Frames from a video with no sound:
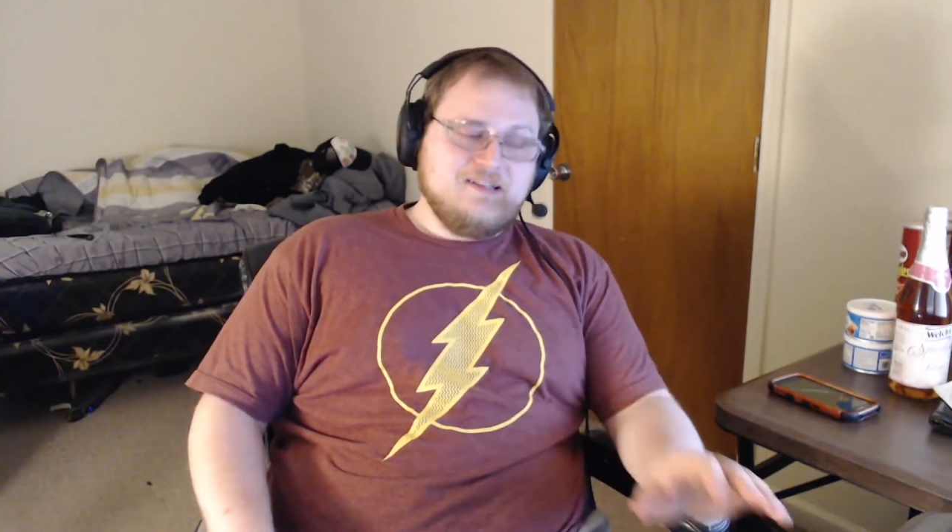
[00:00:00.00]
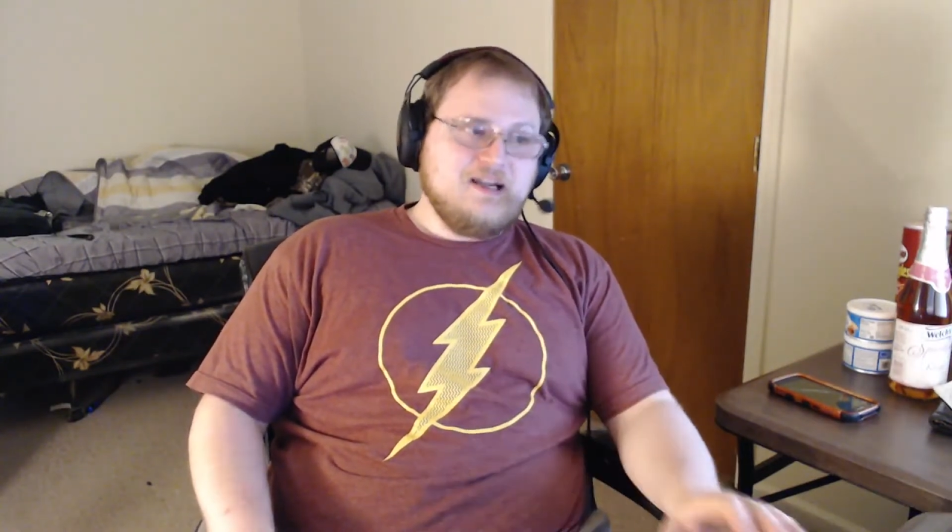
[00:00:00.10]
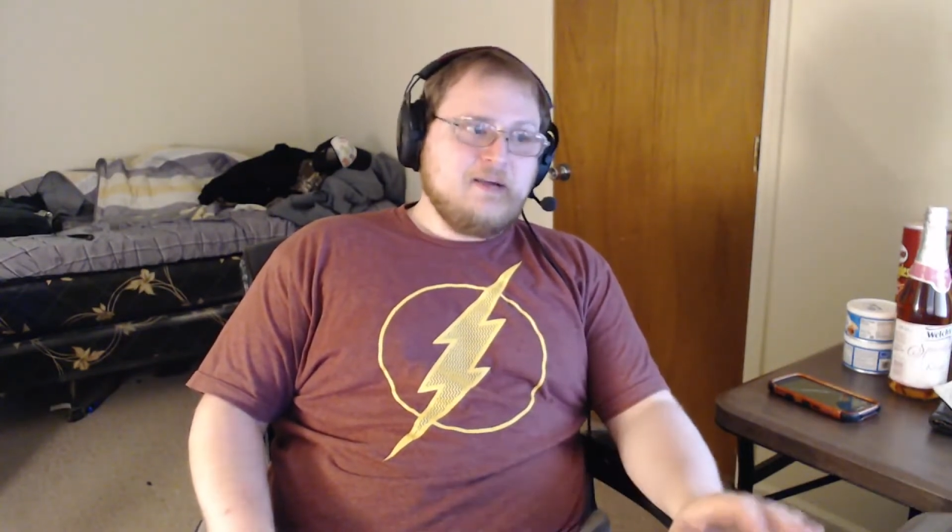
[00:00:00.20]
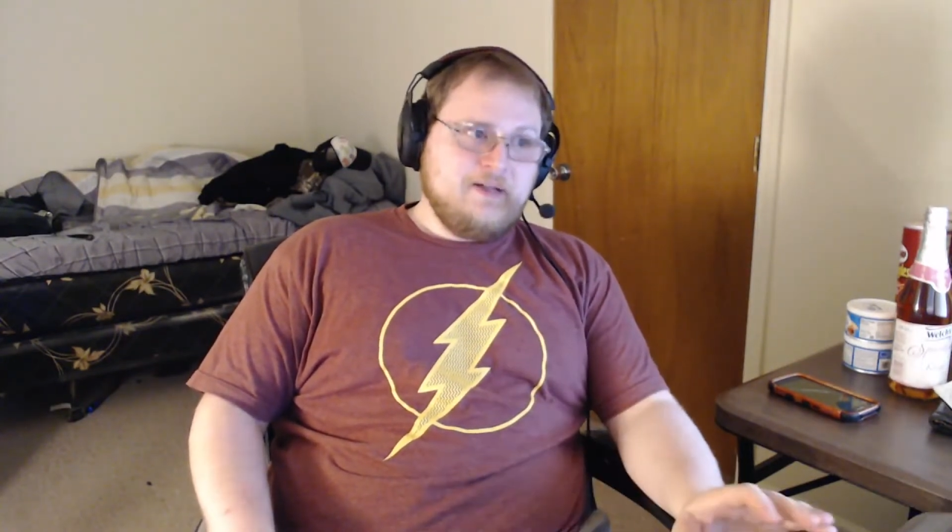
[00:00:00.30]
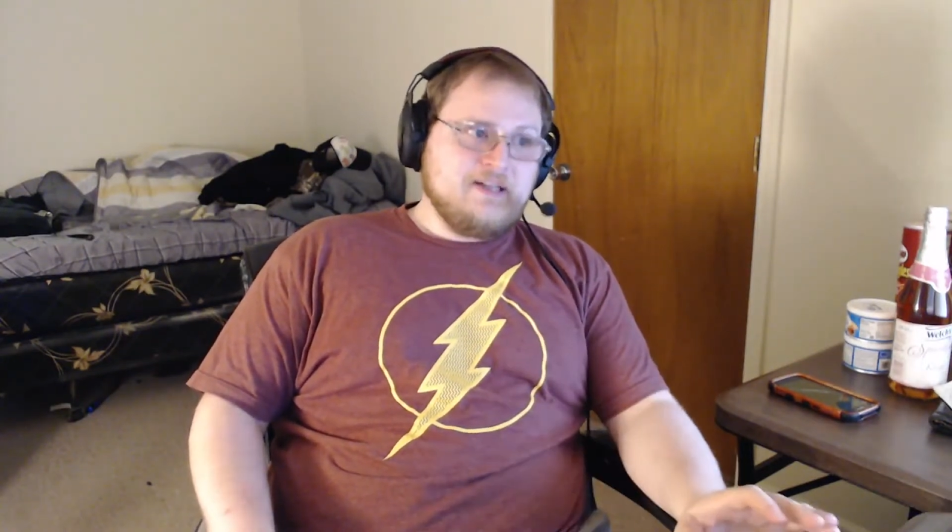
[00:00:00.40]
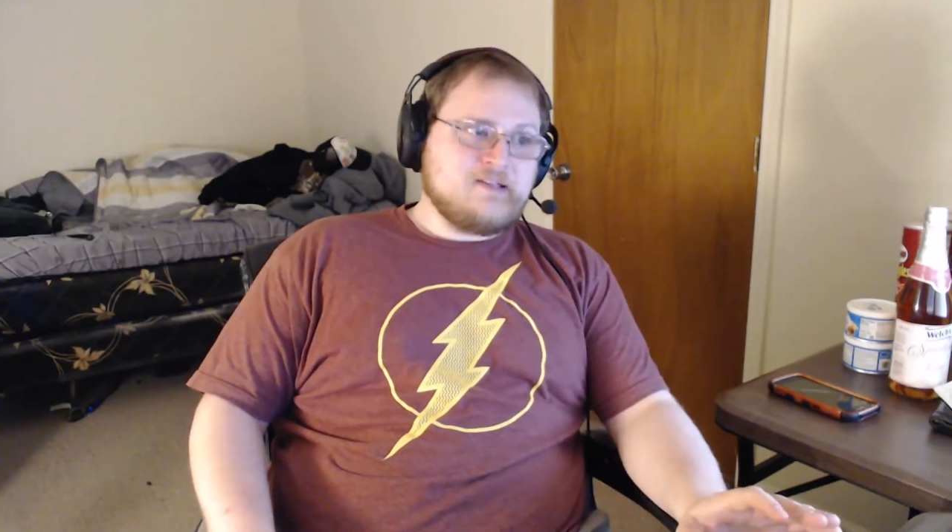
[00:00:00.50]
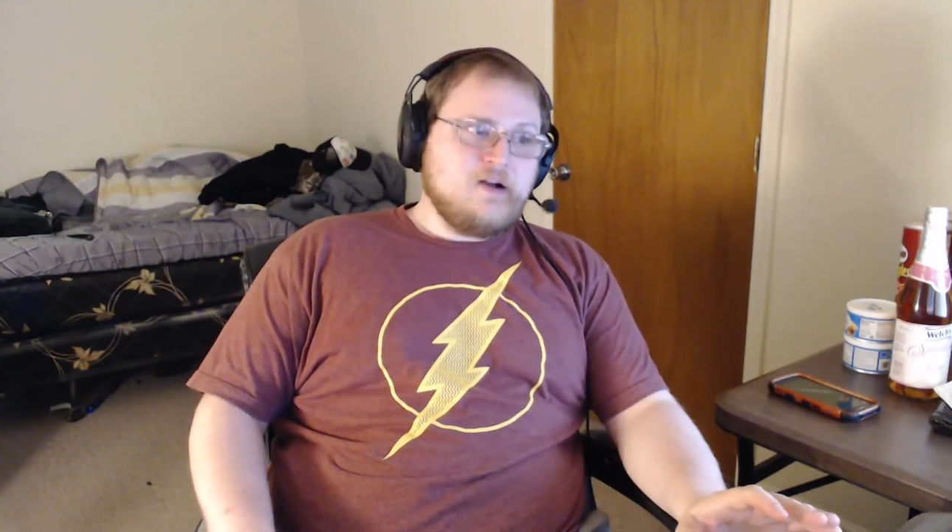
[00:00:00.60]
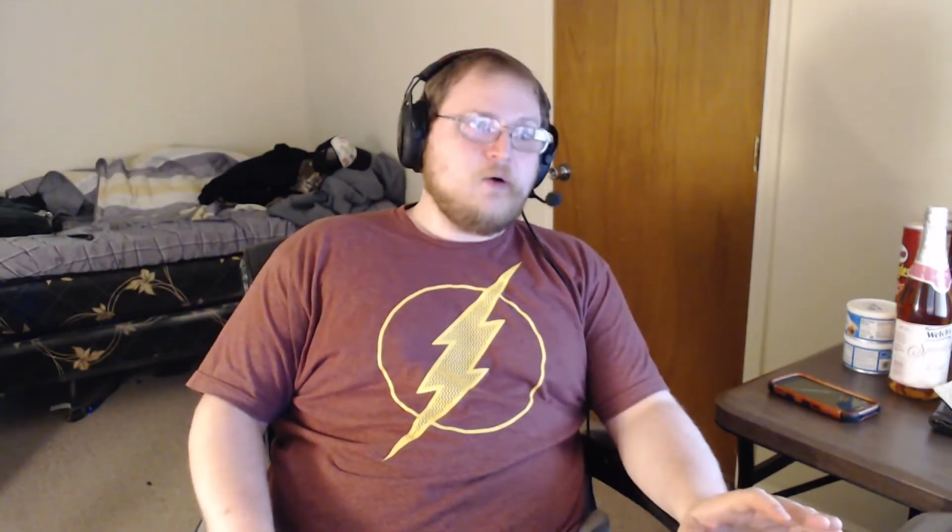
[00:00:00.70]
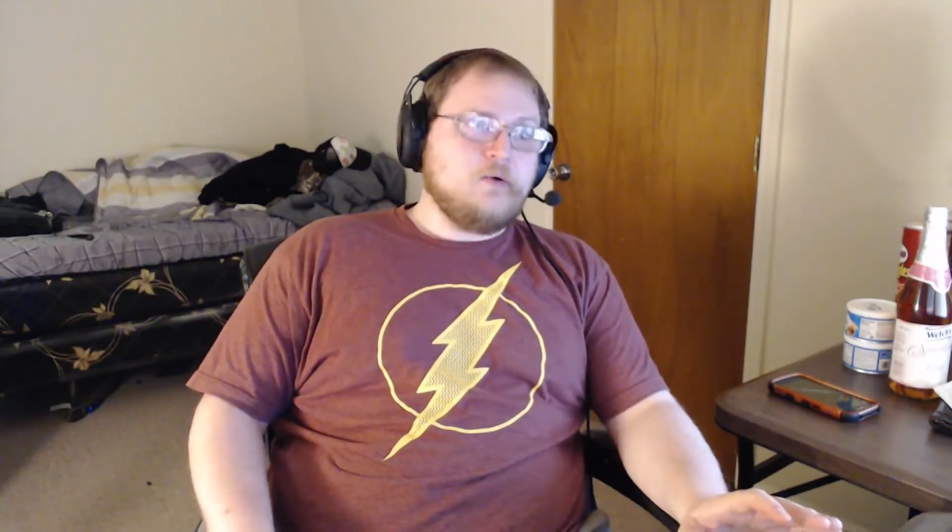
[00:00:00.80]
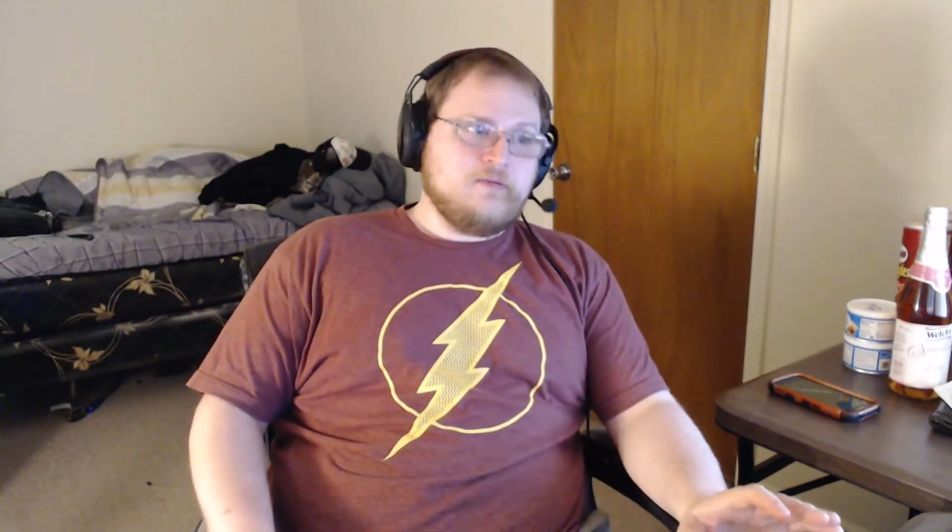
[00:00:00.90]
I mean, it's
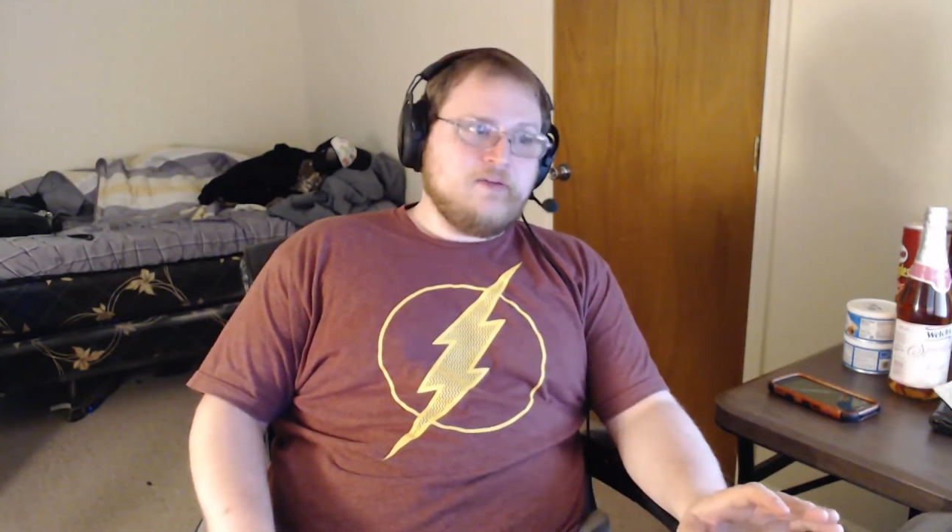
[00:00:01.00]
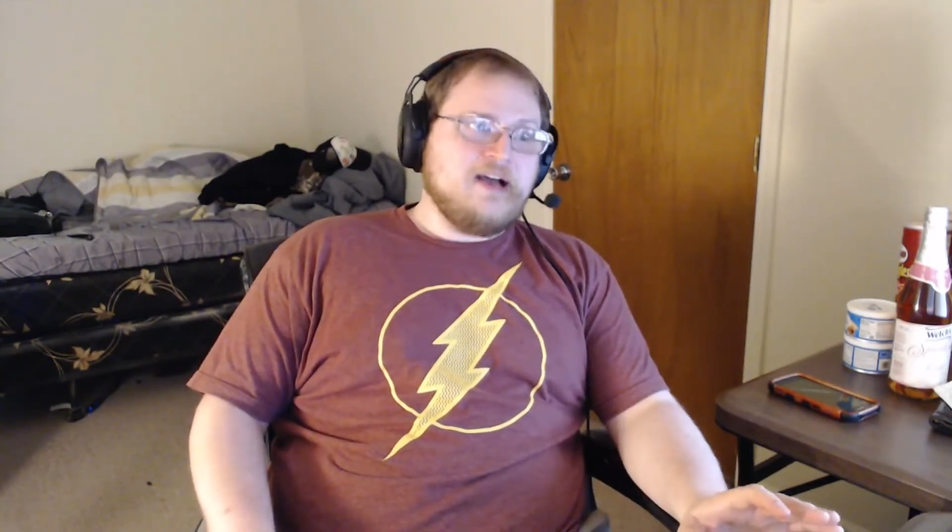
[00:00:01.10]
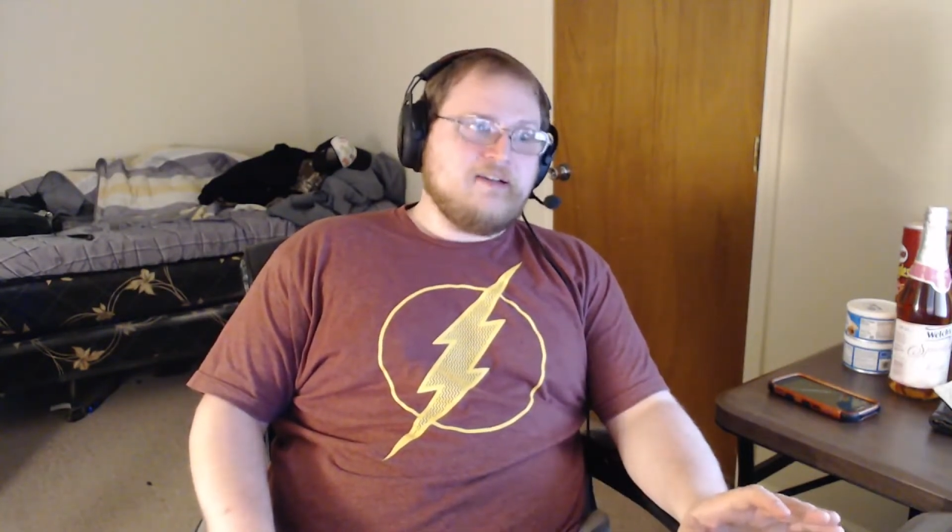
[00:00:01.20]
cold if I